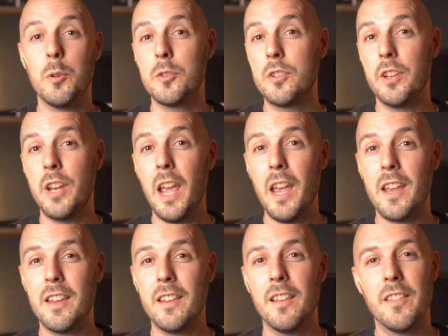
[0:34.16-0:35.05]
But
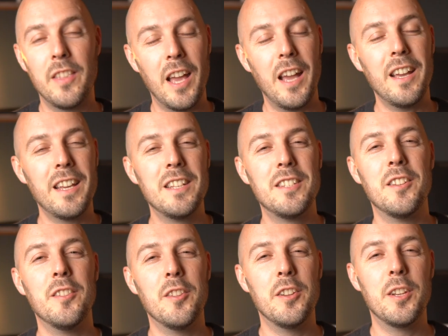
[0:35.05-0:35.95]
today, that
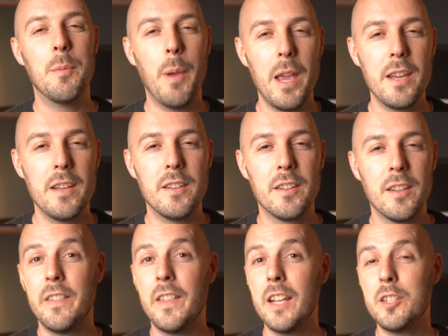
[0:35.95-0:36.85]
isn't the debate.
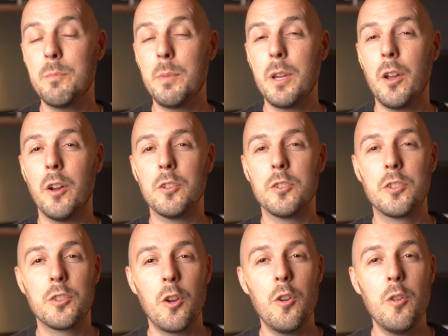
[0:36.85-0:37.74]
And that's because
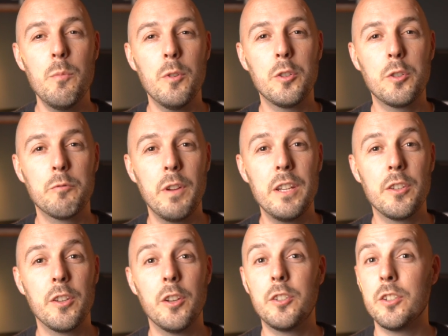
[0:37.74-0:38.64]
so much
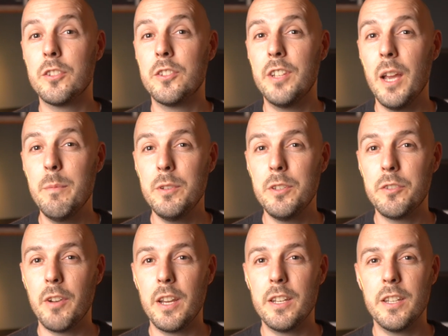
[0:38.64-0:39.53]
research has
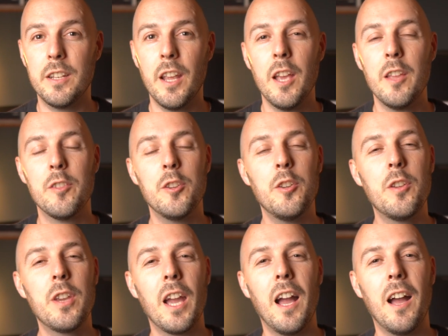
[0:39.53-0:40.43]
demonstrated that
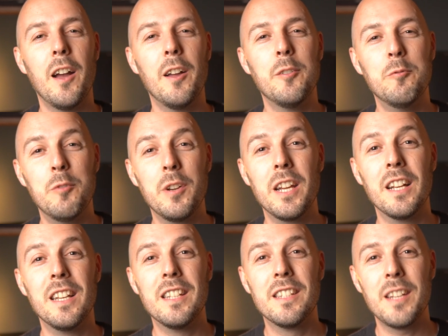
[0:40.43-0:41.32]
you can't
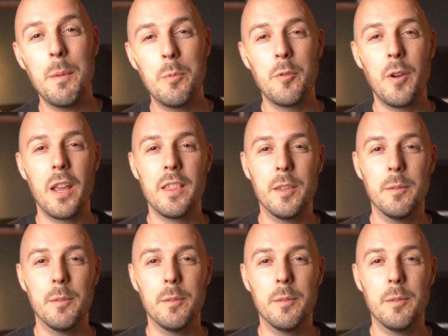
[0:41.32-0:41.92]
really separate